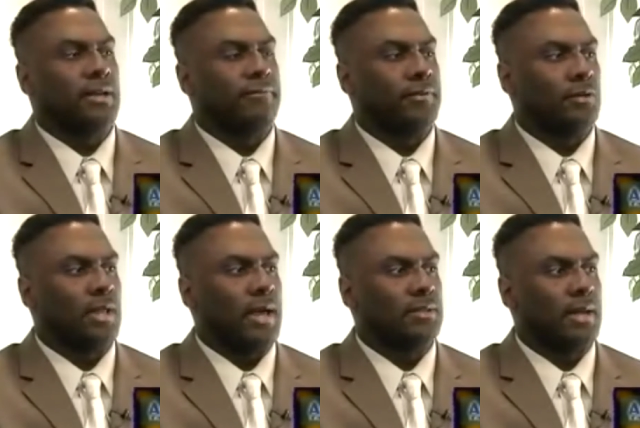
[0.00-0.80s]
feel
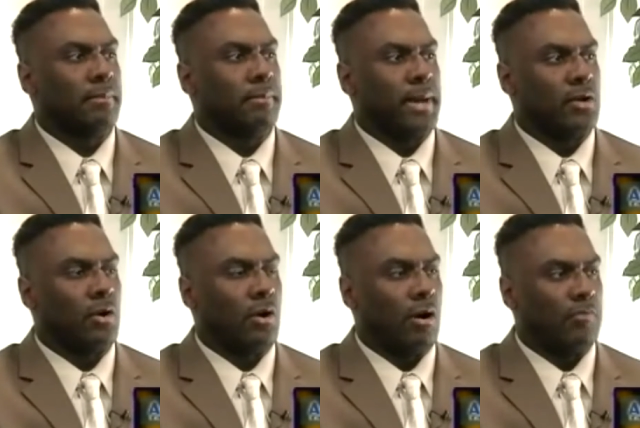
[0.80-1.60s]
like they're better
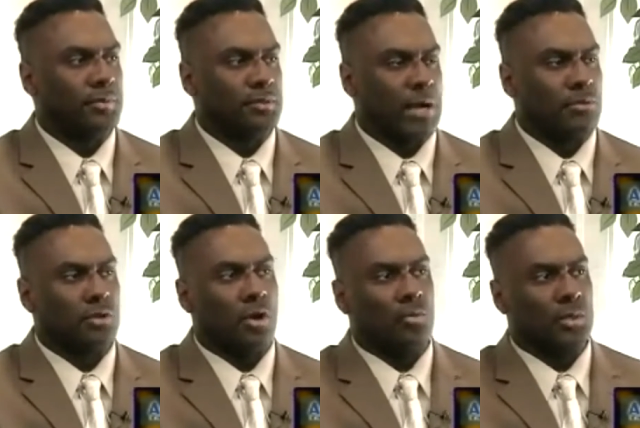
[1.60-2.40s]
off, because I was
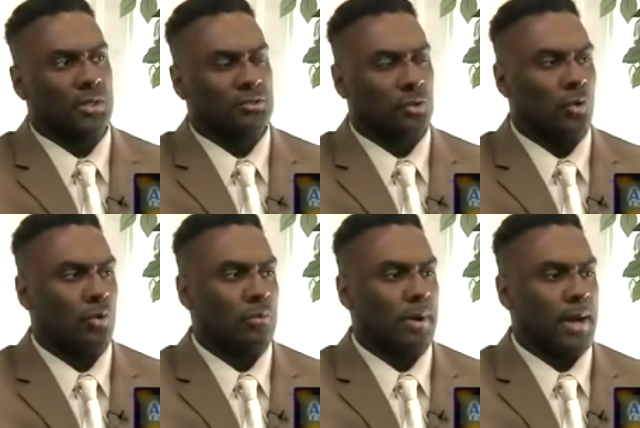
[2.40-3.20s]
always
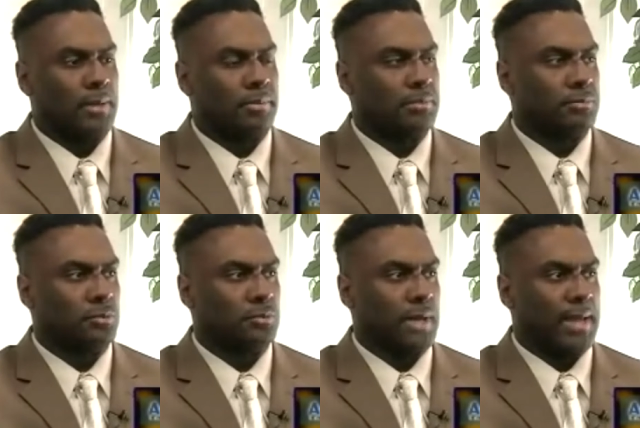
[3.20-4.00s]
told by
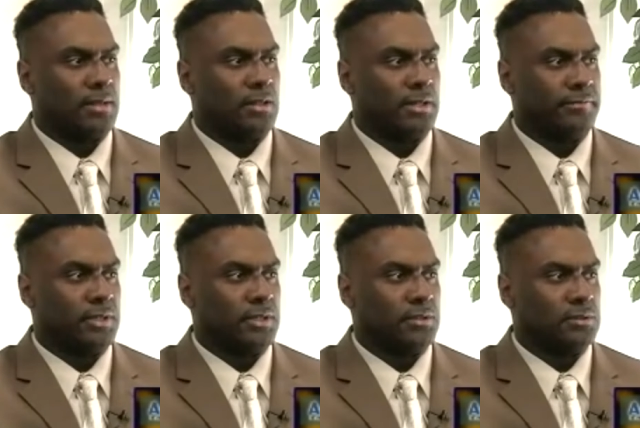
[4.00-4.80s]
people that lived
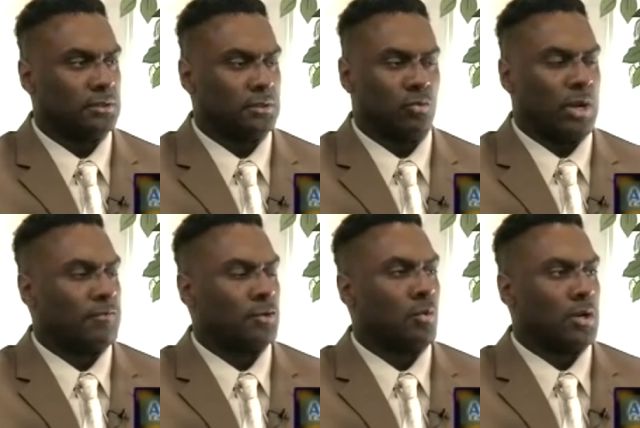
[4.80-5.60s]
in
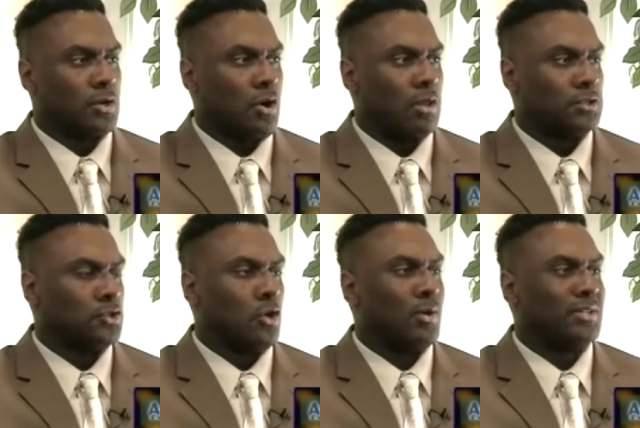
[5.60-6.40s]
whatever you want to call it. You
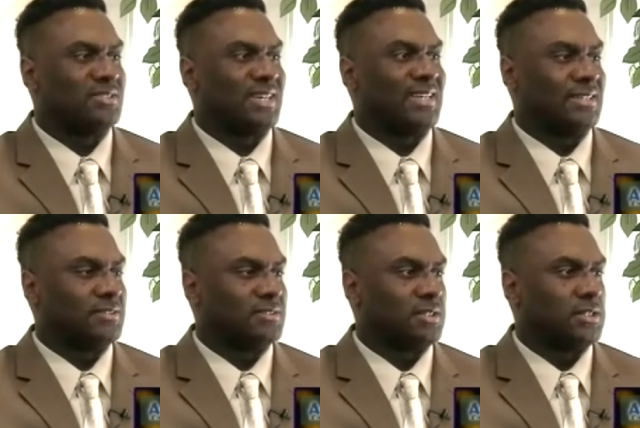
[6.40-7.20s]
don't want to say
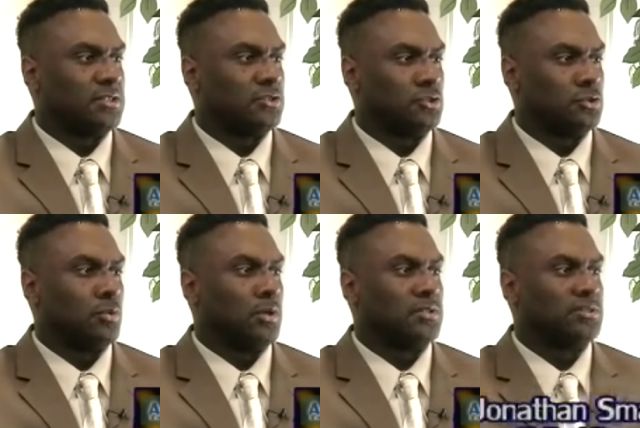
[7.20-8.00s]
inner cities. You you
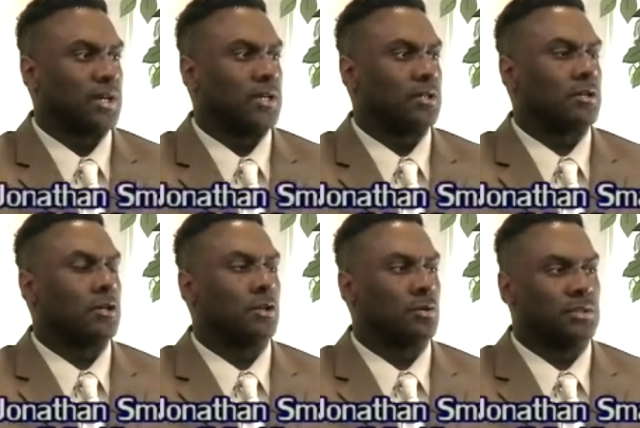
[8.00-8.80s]
want to say
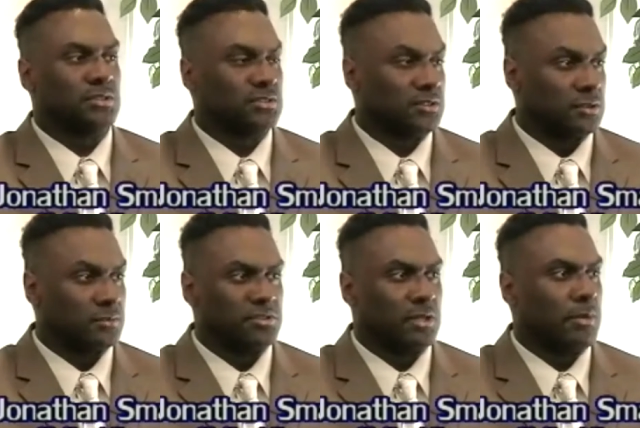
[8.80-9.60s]

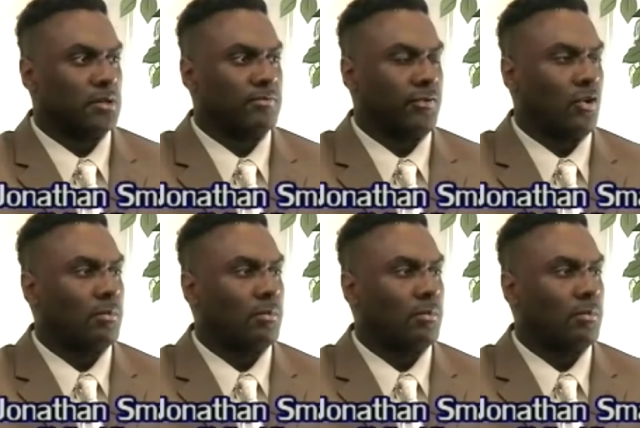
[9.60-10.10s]
colonialism or some other no, form.